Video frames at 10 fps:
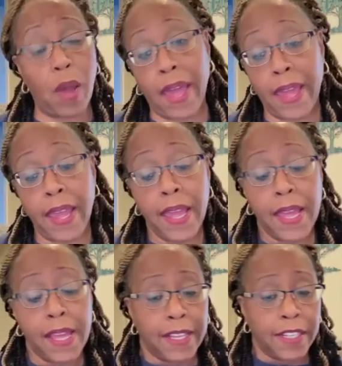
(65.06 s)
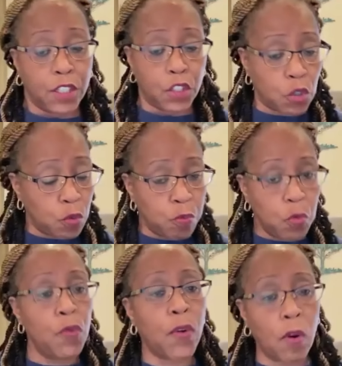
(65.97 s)
way to
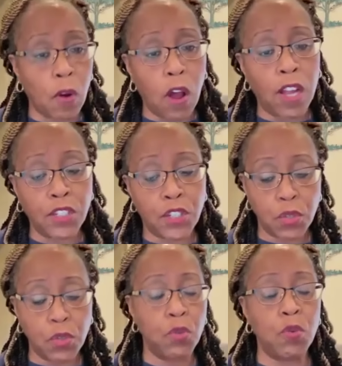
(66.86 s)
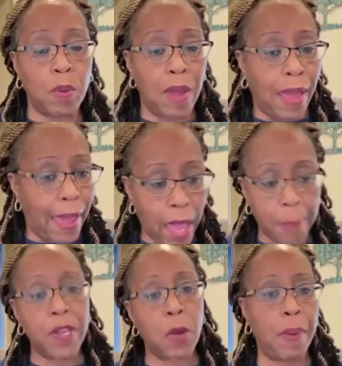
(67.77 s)
move her on to
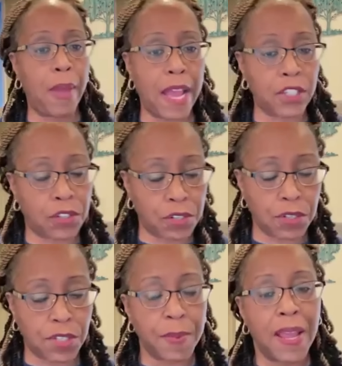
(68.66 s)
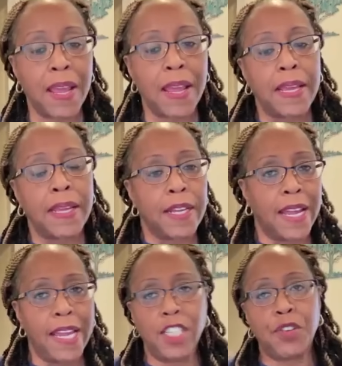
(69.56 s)
happier pastures.
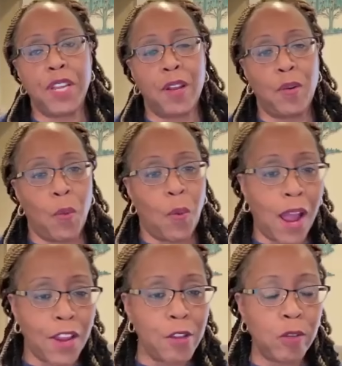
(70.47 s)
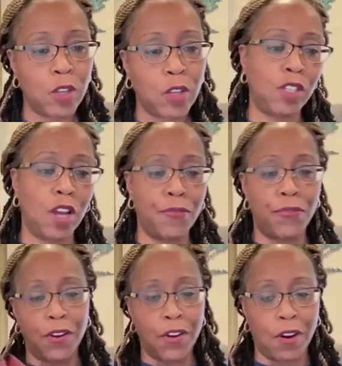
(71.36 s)
Adrienne, why are you so
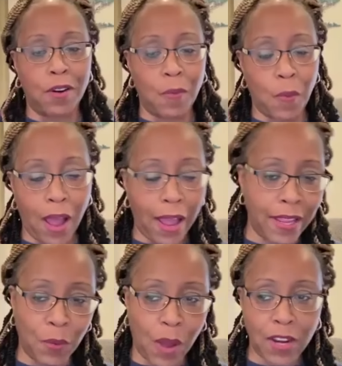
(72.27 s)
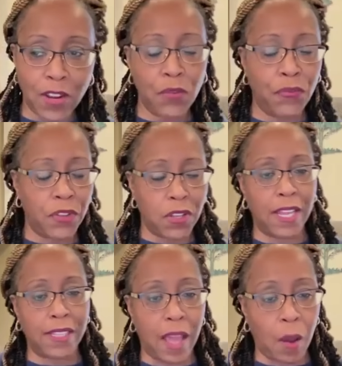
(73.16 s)
tough on her? Why, why do you feel
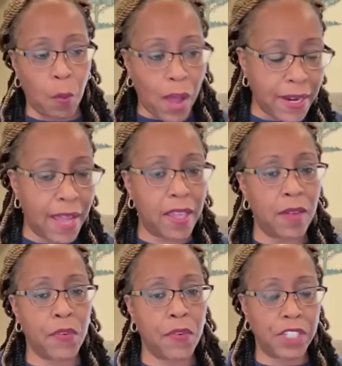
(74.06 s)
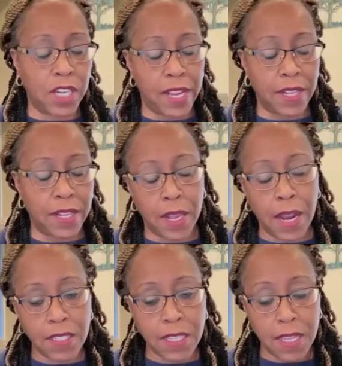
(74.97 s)
like that? Why not give her a chance?
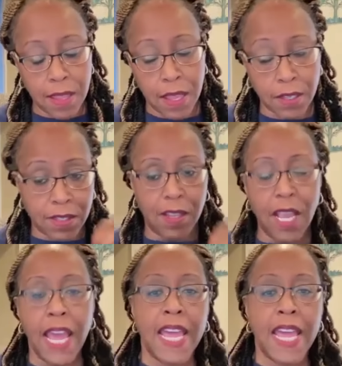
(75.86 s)
And I'll say this,